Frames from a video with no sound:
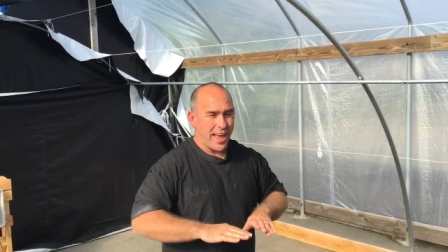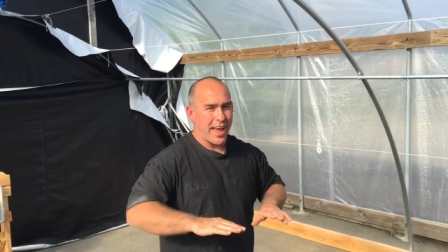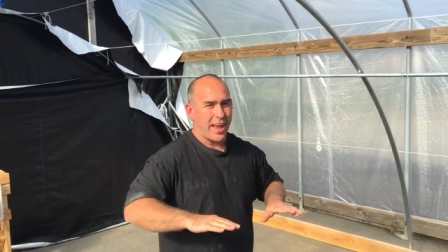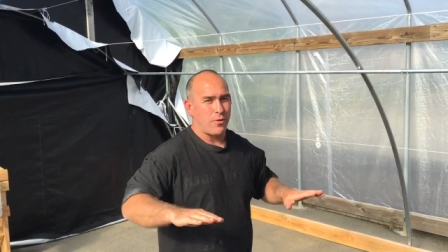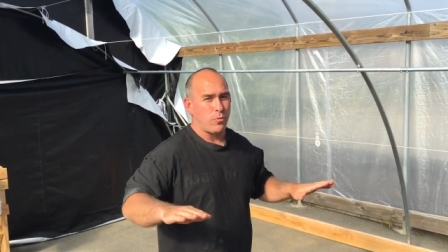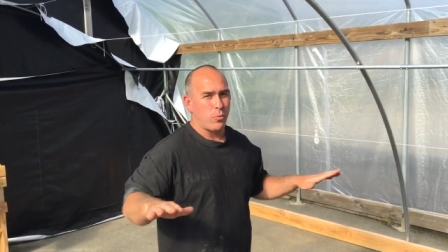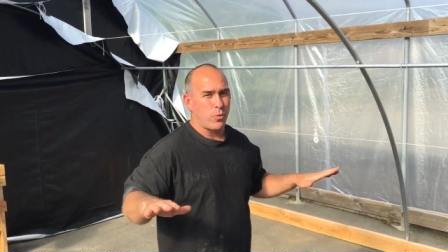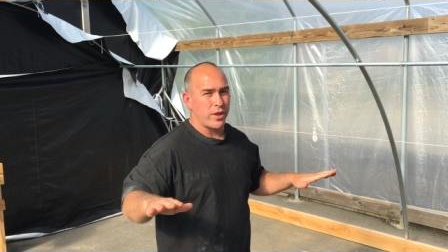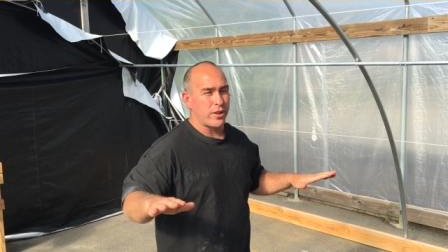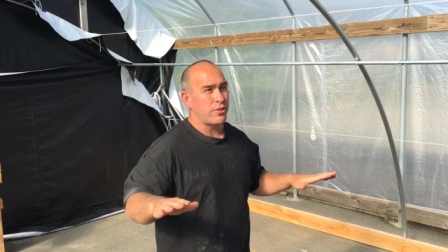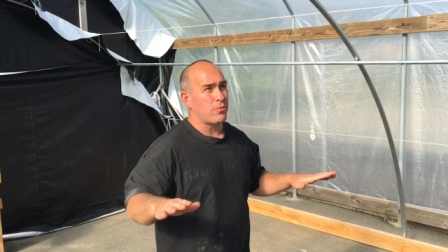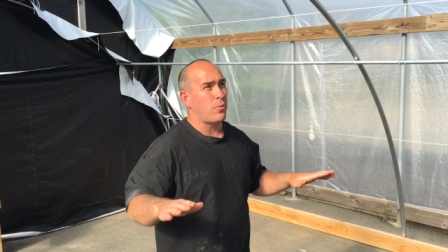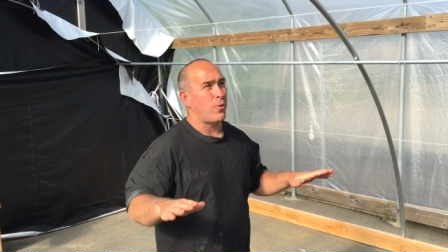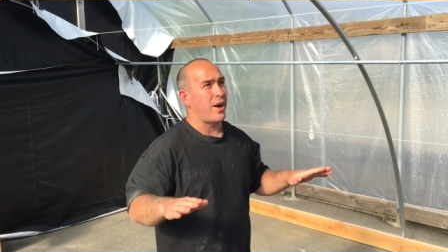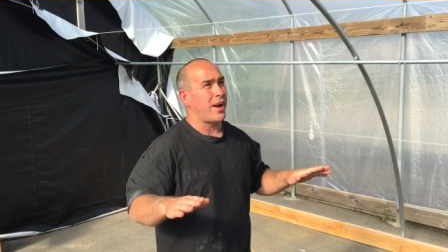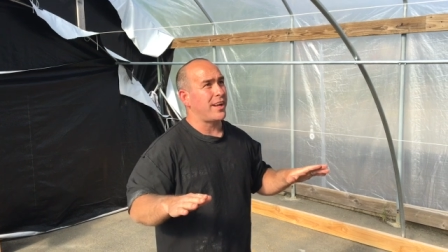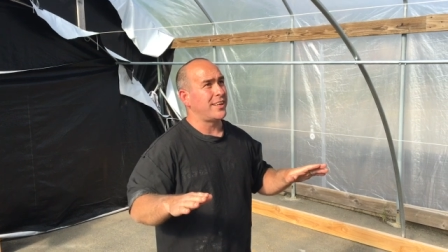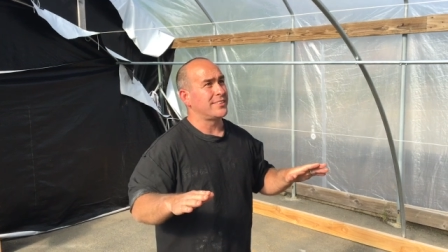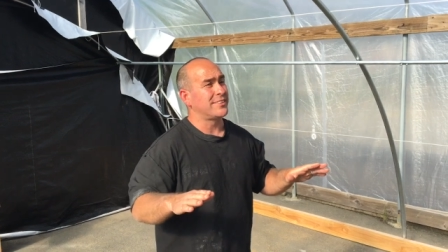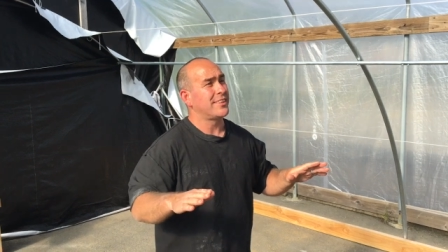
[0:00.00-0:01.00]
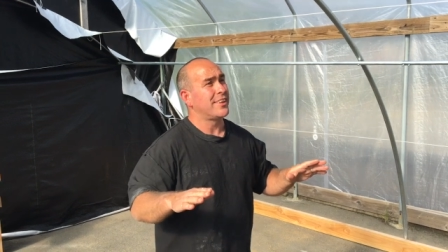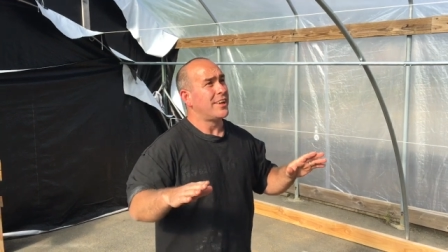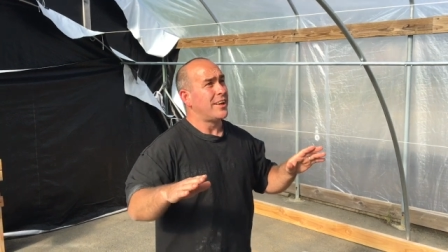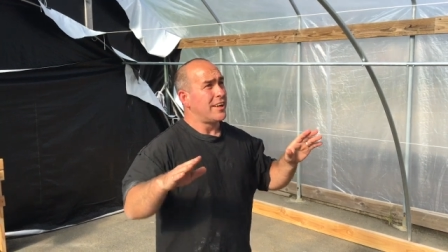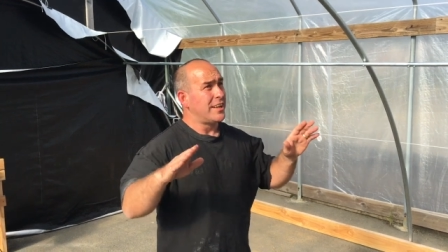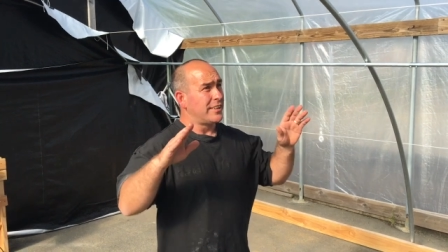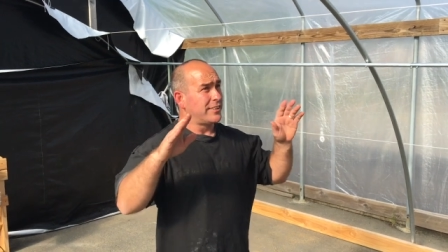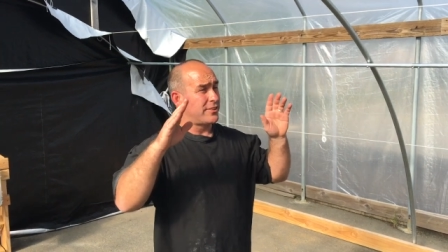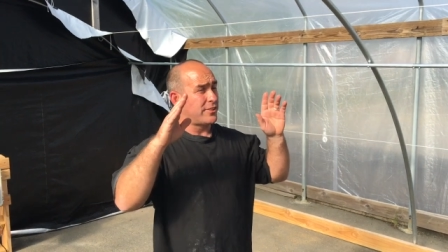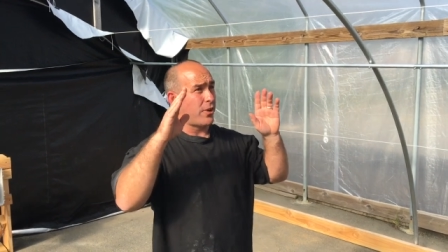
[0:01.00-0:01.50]
and widthwise
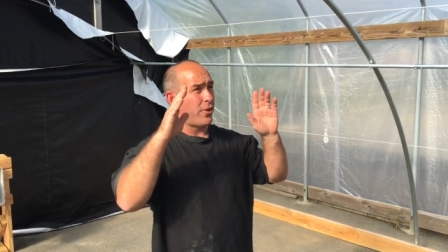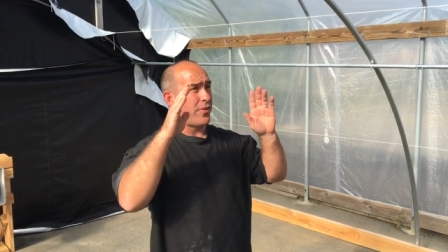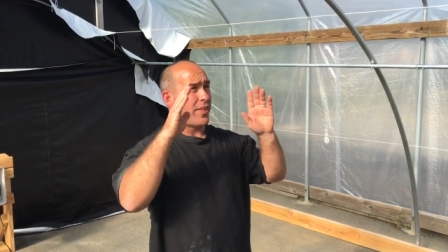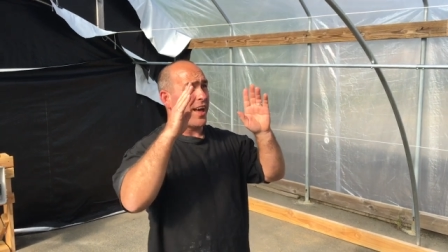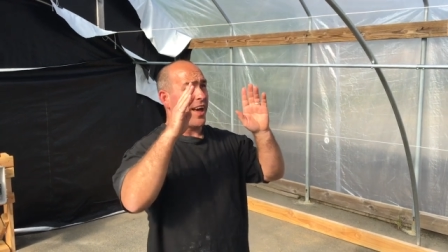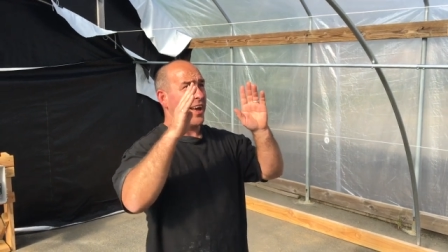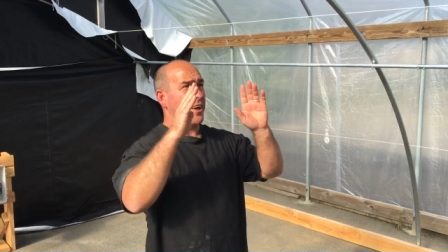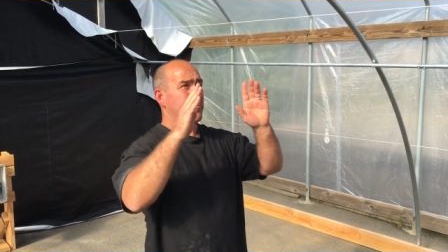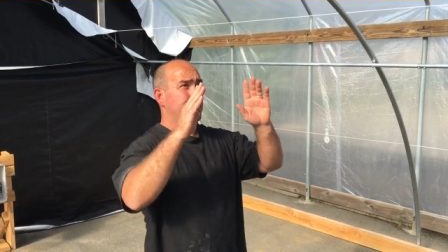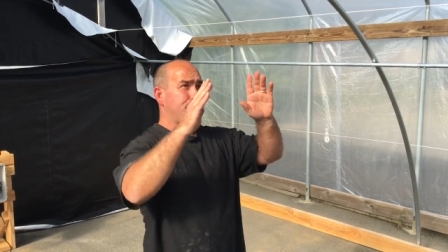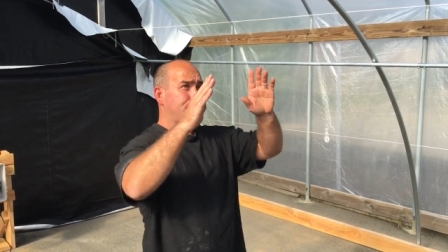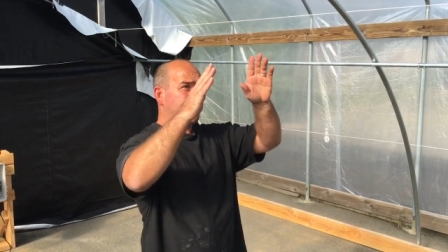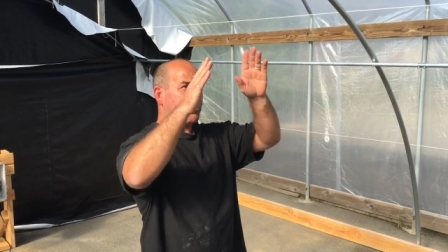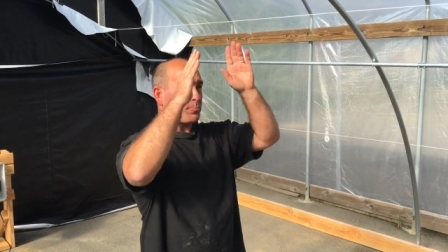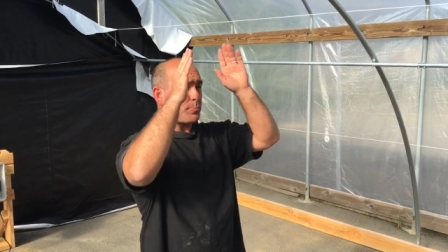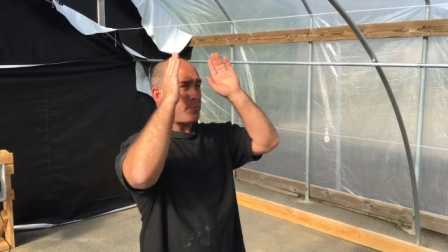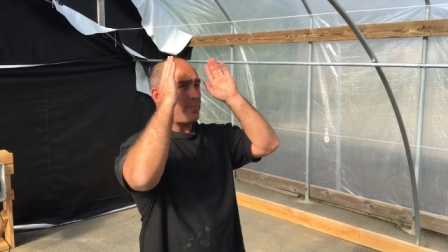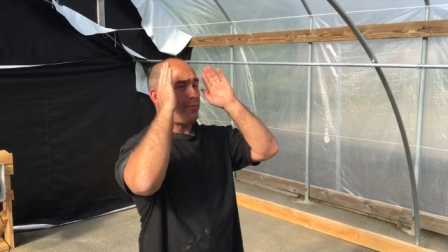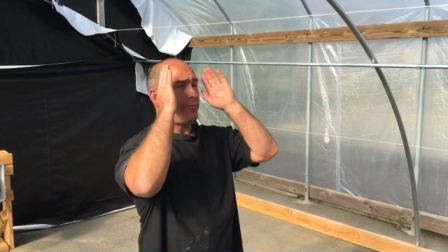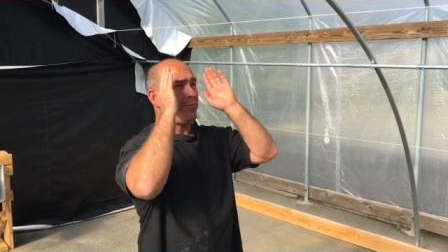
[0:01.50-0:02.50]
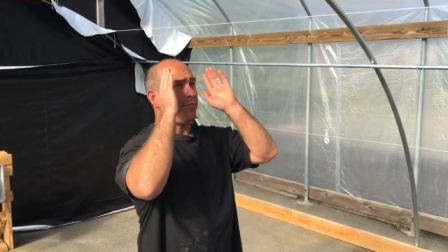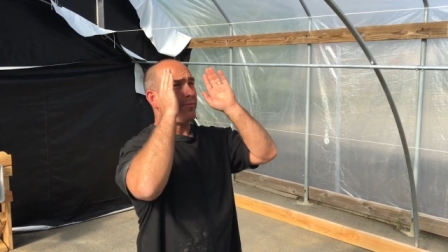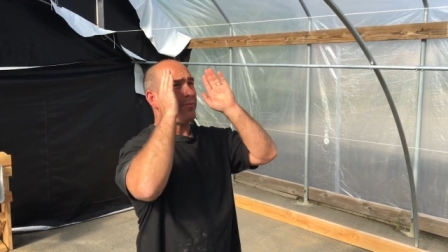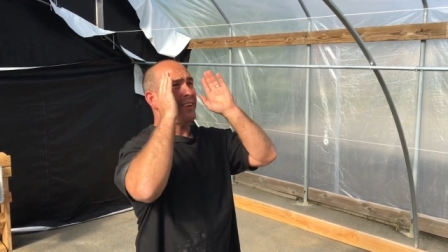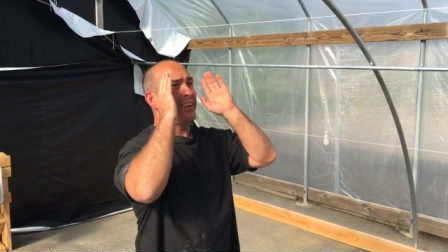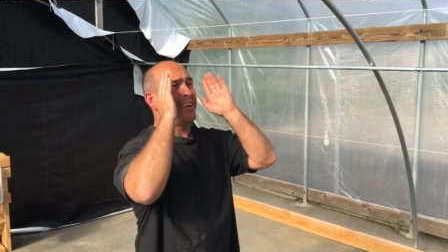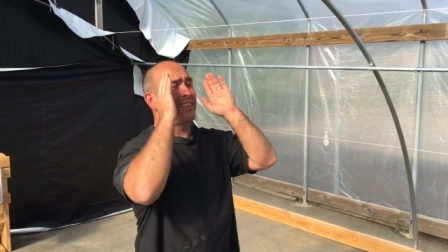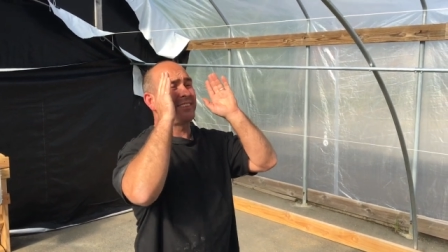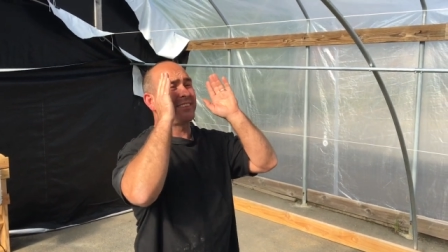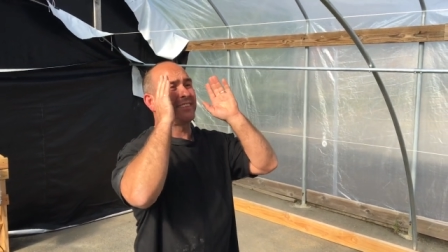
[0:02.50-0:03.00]
so that
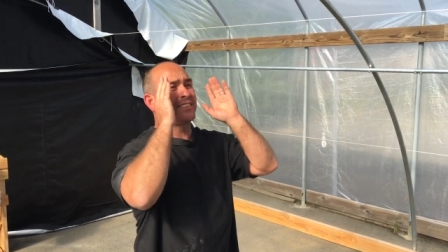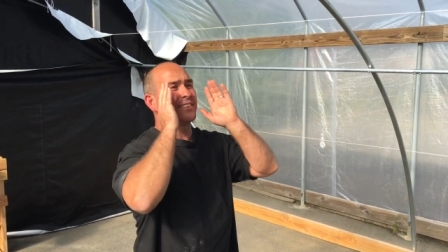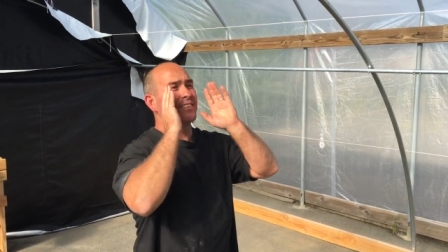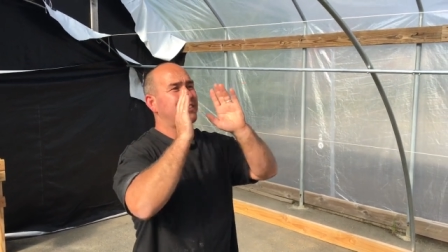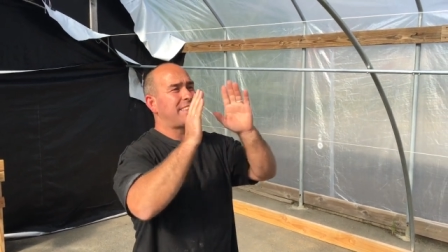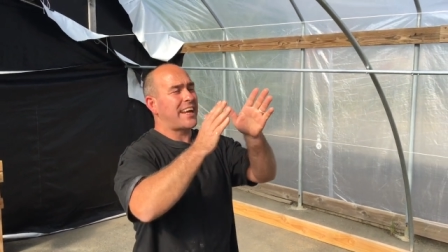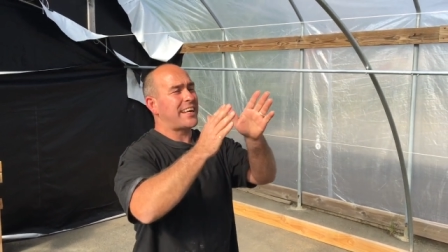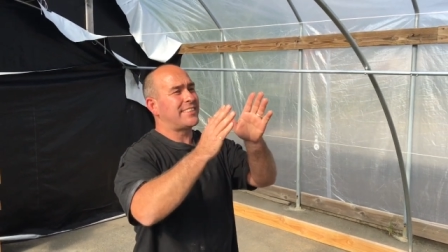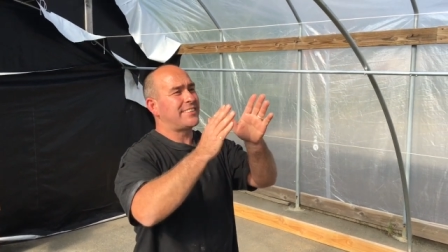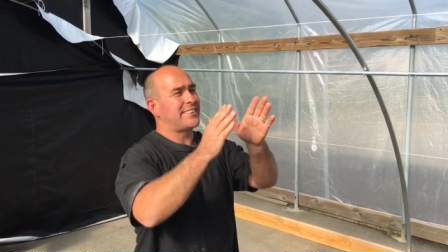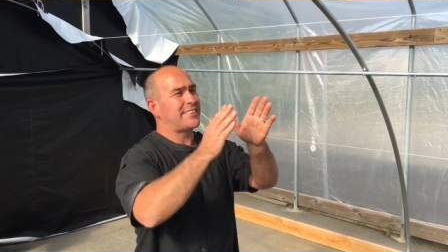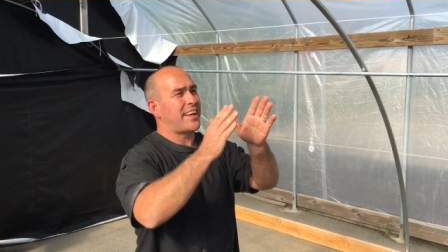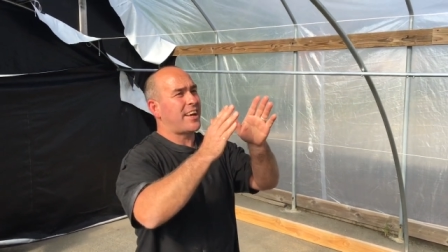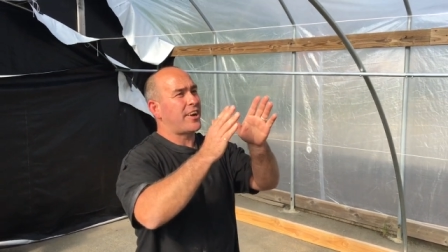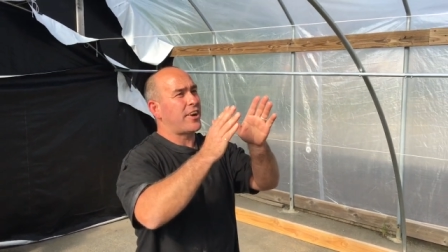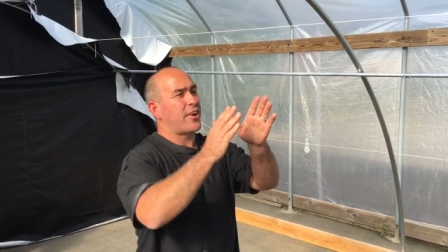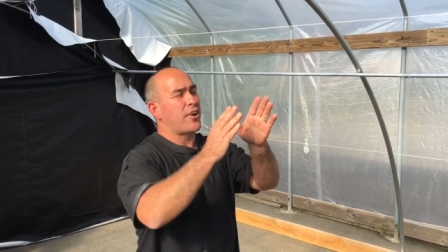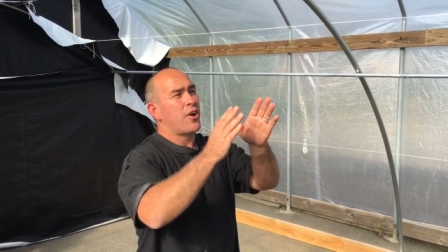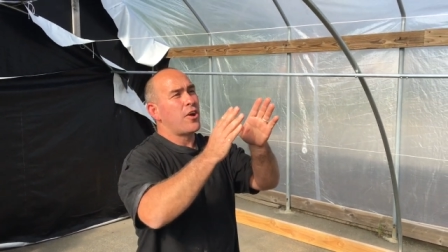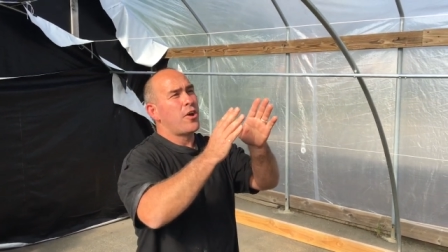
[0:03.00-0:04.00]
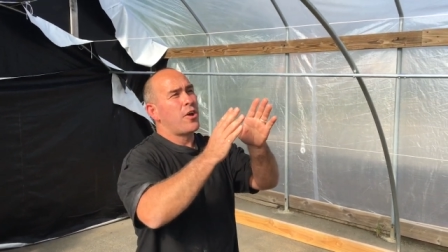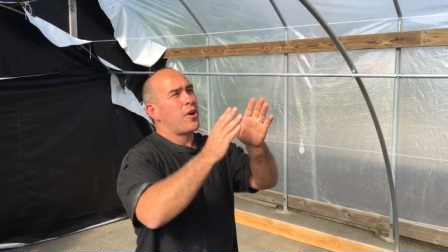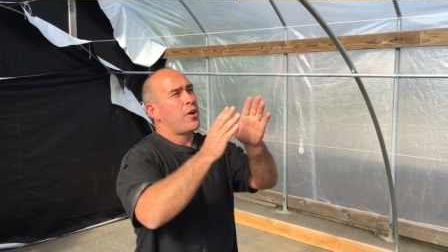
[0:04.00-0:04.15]
it's dead center.